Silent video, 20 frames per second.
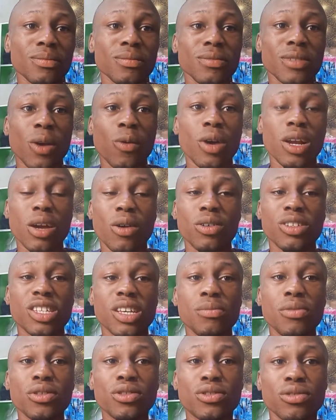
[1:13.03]
when I was
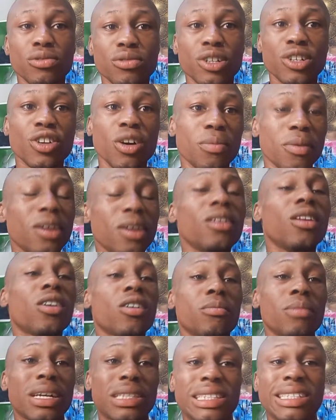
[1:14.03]
able to read up a lot
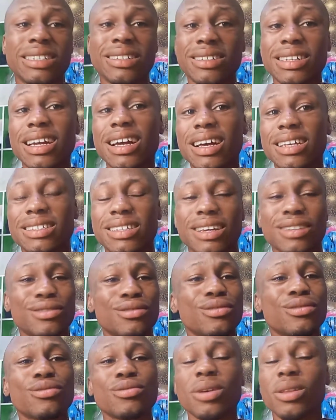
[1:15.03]
of materials and
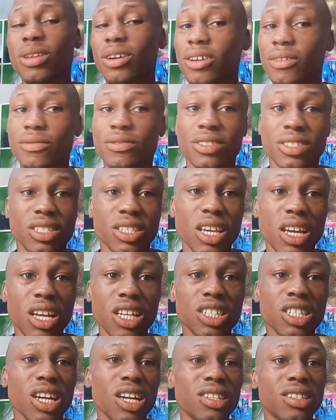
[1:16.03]
to do a lot of
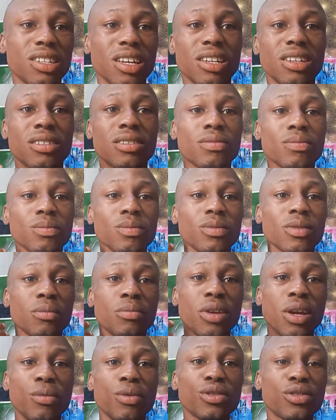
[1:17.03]
research and then
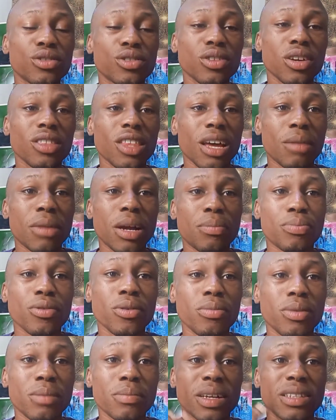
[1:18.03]
be able to sort out my
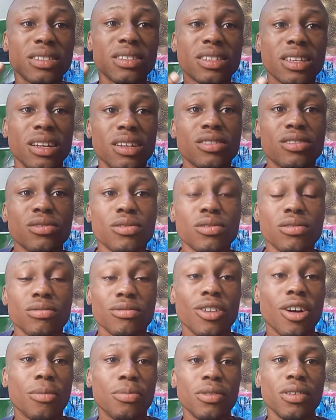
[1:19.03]
problem, I decided to
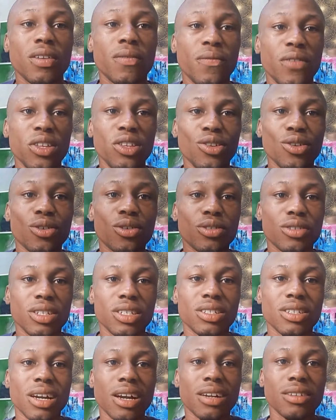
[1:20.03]
upload a video on
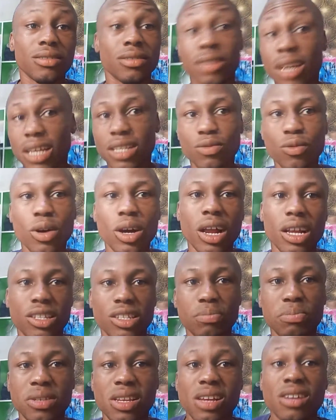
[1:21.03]
it. And that's what I
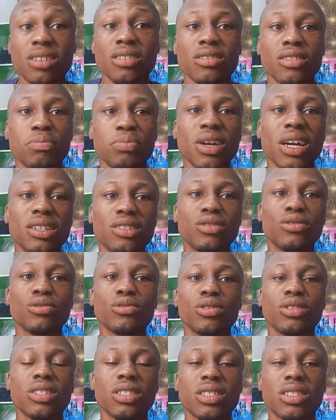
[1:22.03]
typically do
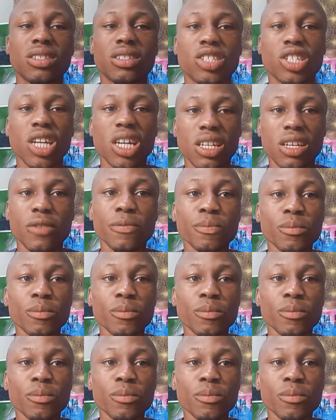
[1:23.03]
in this channel: